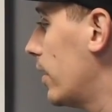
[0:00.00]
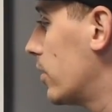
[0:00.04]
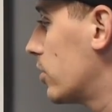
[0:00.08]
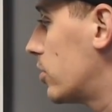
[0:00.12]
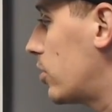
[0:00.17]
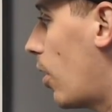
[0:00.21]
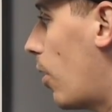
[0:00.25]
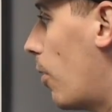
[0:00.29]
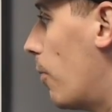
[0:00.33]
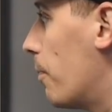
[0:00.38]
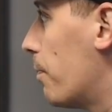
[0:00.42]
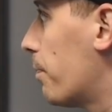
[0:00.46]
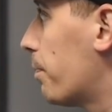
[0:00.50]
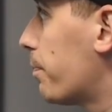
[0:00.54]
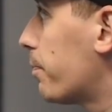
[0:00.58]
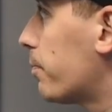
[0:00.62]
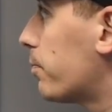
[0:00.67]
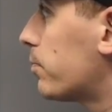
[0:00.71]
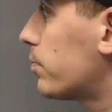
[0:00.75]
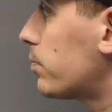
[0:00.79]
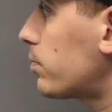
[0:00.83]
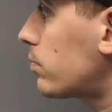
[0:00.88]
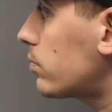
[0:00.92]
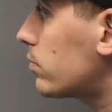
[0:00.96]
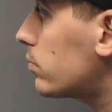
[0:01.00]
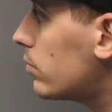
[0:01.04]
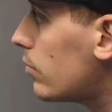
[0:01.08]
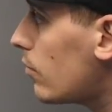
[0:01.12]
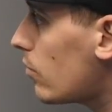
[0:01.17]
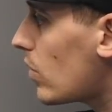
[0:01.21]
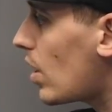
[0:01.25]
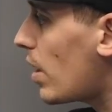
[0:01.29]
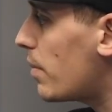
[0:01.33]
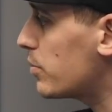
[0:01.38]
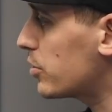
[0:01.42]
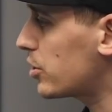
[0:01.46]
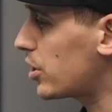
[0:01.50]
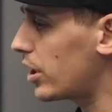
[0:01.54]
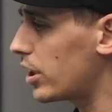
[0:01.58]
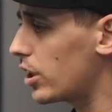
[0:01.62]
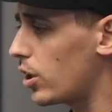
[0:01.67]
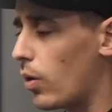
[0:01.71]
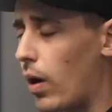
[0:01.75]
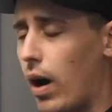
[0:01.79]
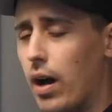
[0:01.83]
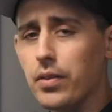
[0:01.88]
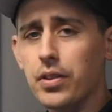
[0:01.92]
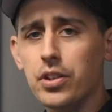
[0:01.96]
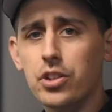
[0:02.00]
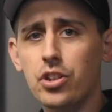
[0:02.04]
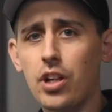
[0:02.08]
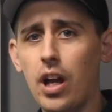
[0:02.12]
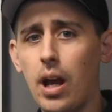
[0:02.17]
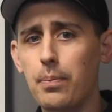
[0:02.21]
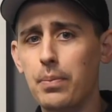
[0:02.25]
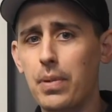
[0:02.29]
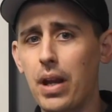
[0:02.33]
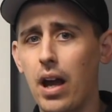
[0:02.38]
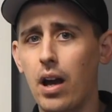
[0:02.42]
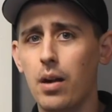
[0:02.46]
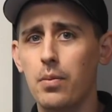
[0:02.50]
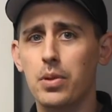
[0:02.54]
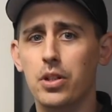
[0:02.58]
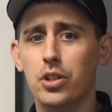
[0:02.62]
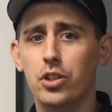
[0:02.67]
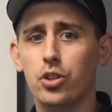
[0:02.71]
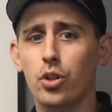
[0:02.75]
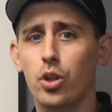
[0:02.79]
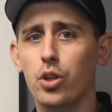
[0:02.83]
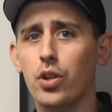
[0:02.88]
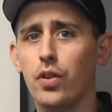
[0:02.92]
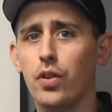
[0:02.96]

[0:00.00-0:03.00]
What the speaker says: So I'm just going to go out in the shop now. I'm going to show